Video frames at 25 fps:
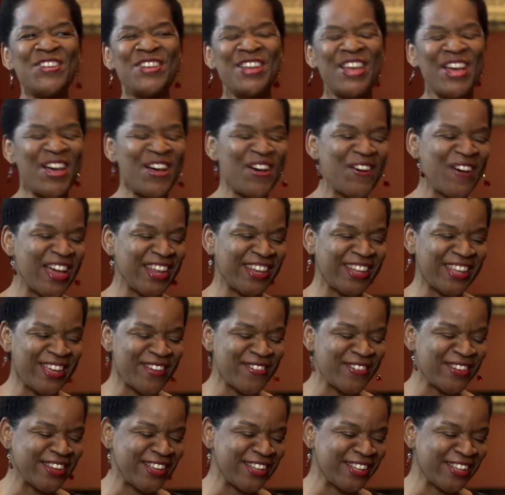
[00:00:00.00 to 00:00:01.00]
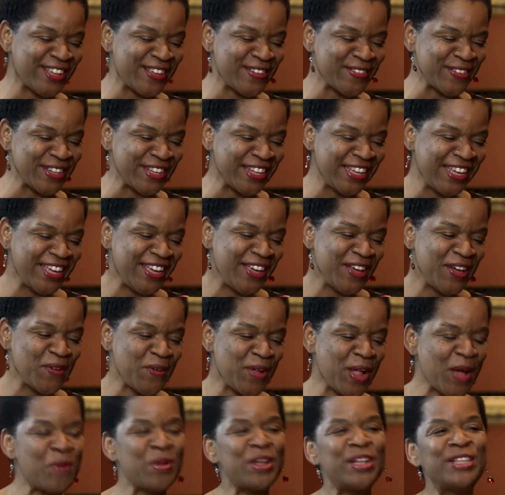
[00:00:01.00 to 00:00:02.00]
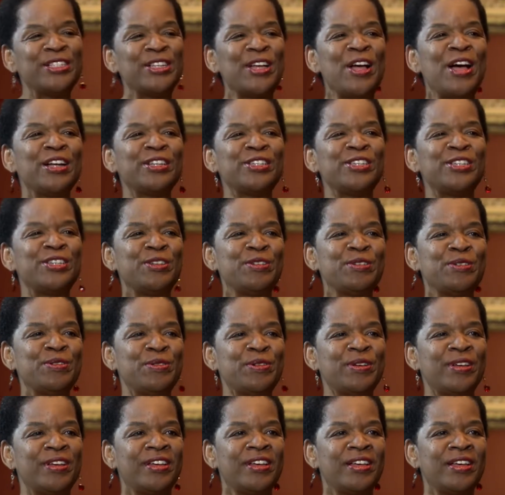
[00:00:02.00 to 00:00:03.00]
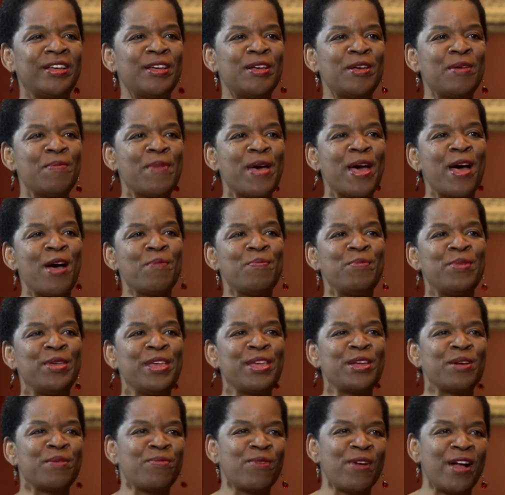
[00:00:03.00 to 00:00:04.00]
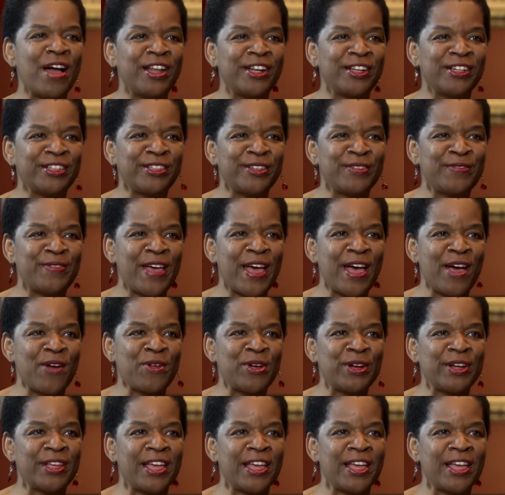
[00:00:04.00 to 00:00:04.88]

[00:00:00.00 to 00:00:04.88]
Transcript: No, I love it. Well, I want to talk to you about being a product of Howard